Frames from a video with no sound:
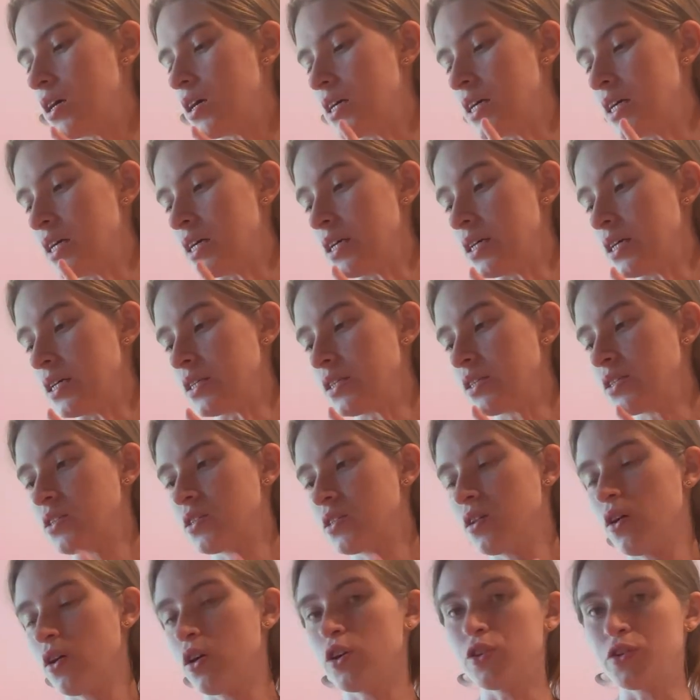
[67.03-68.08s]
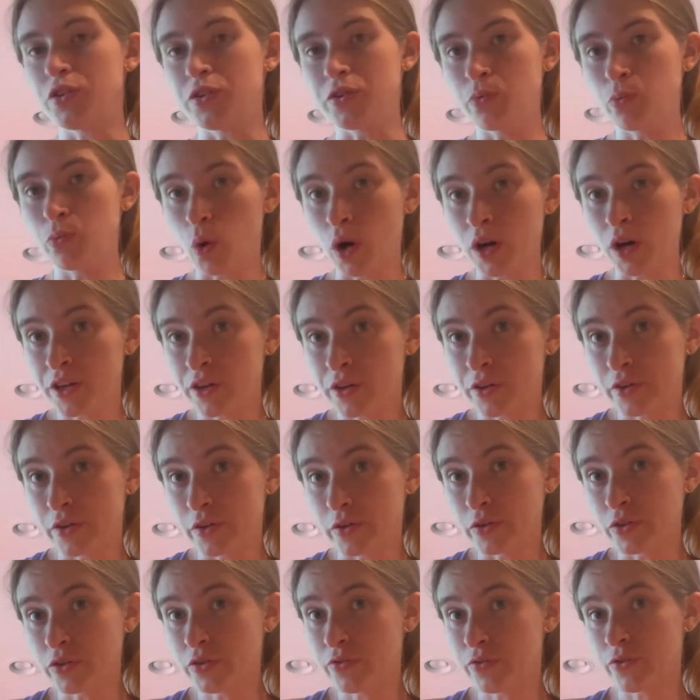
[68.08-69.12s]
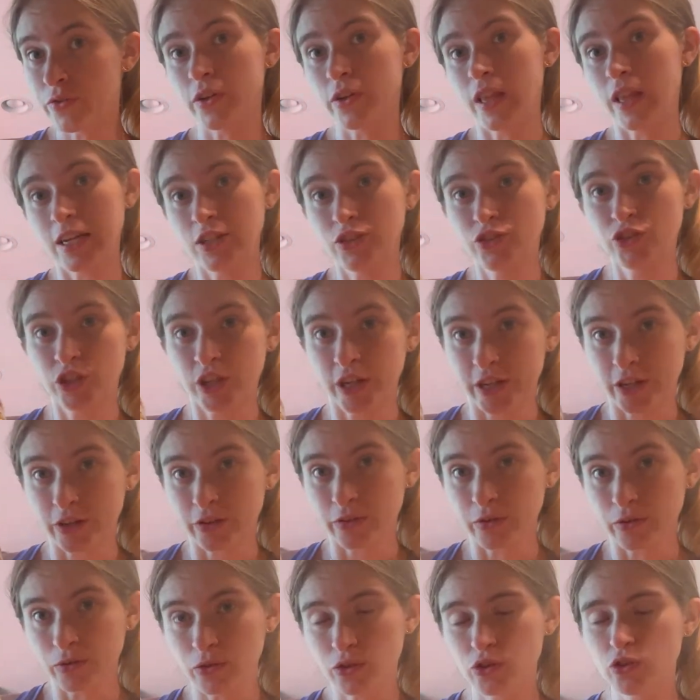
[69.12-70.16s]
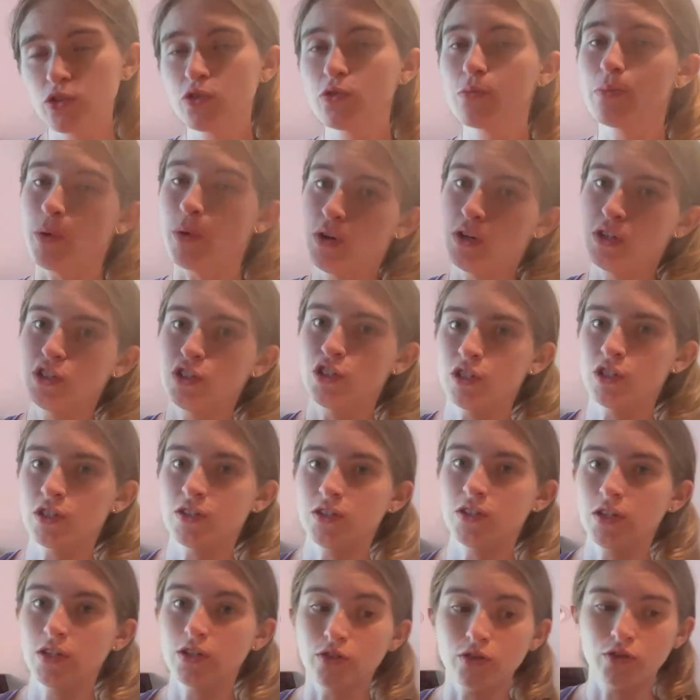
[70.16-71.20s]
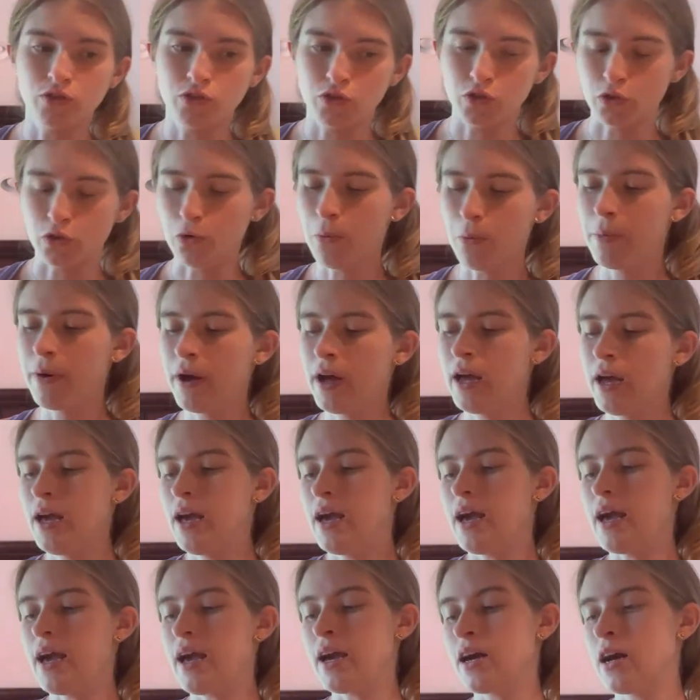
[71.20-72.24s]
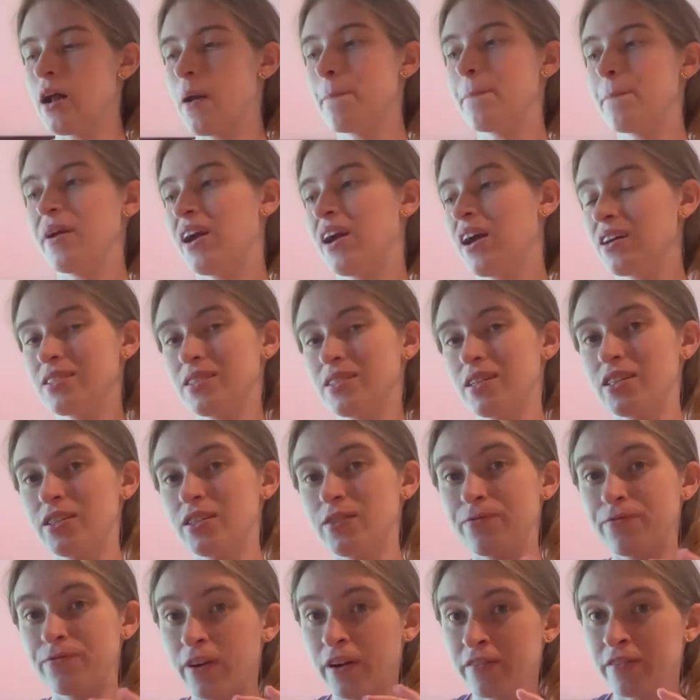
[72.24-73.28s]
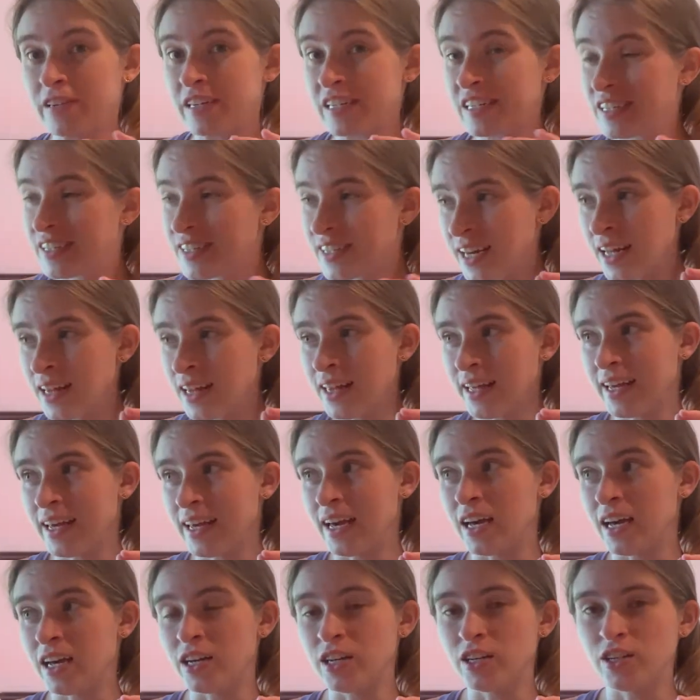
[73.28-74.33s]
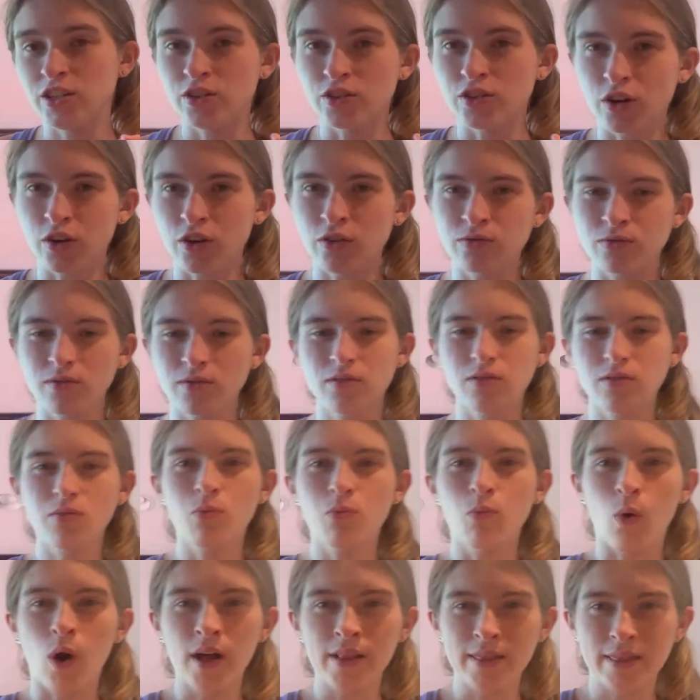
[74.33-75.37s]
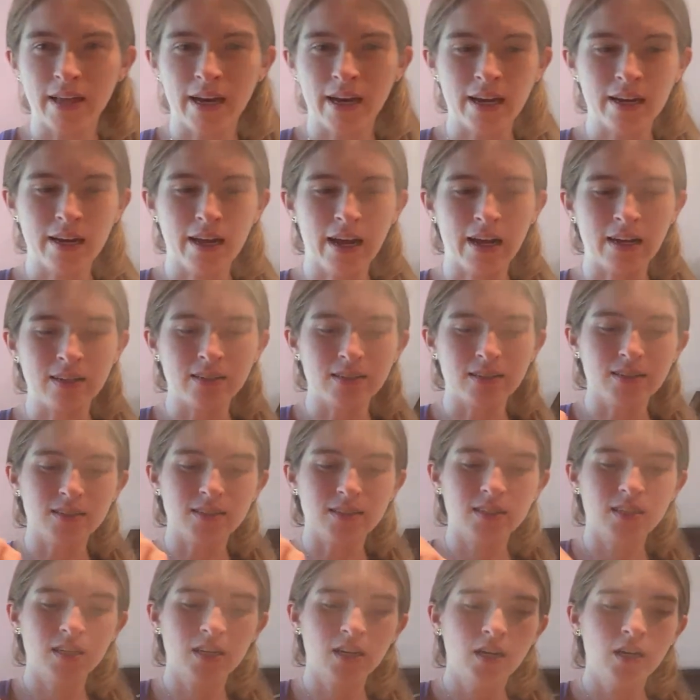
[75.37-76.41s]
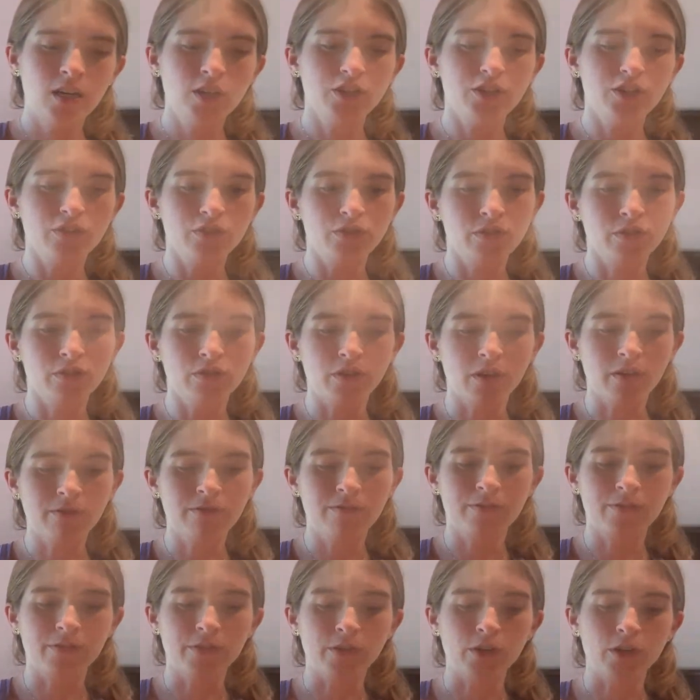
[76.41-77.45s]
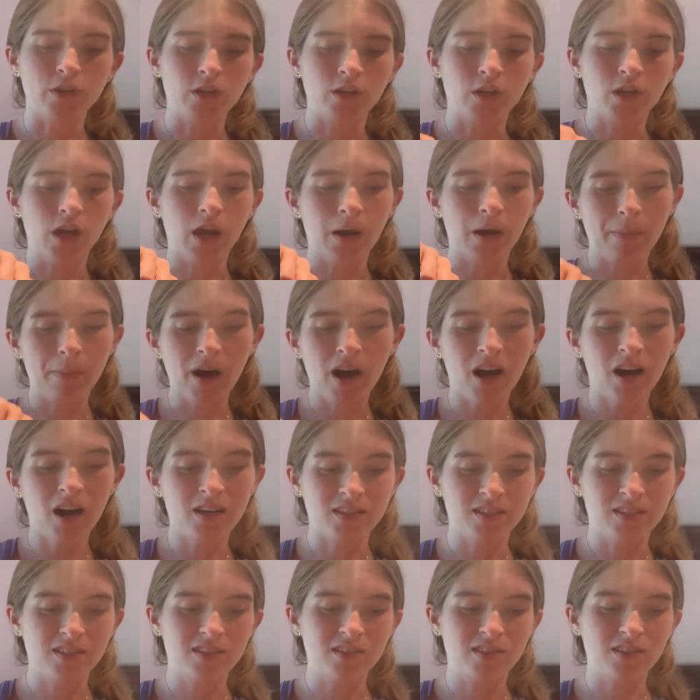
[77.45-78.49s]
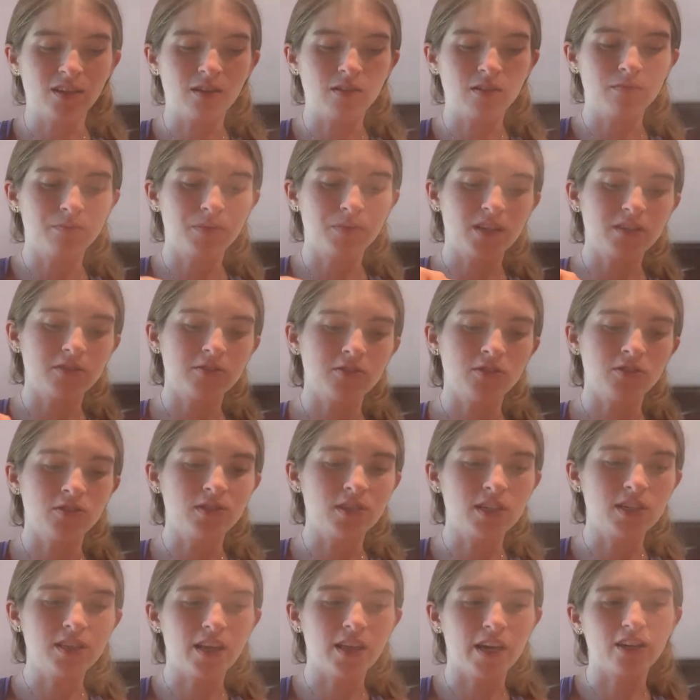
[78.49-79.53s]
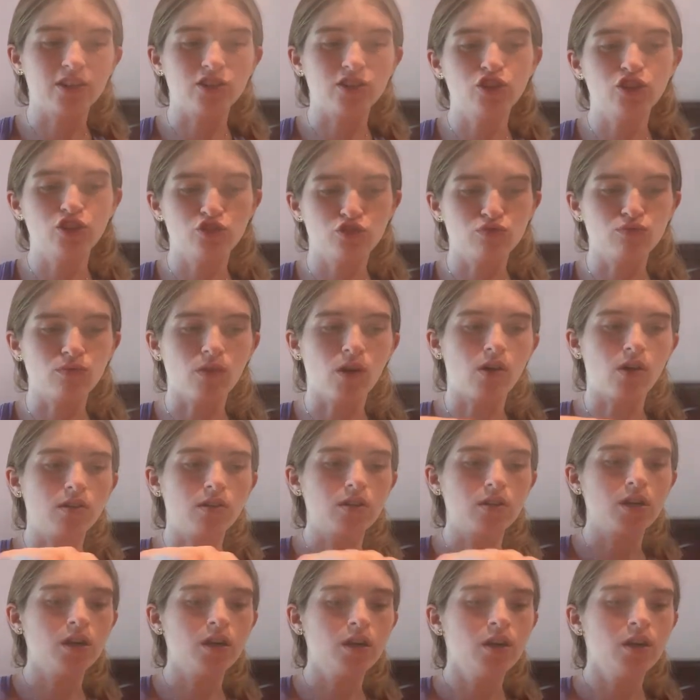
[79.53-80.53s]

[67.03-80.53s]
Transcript: is what you use for like chicken noodle soup or just soup, and because it's very delicate, you don't want that as your noodle for a pasta, because you need like a strong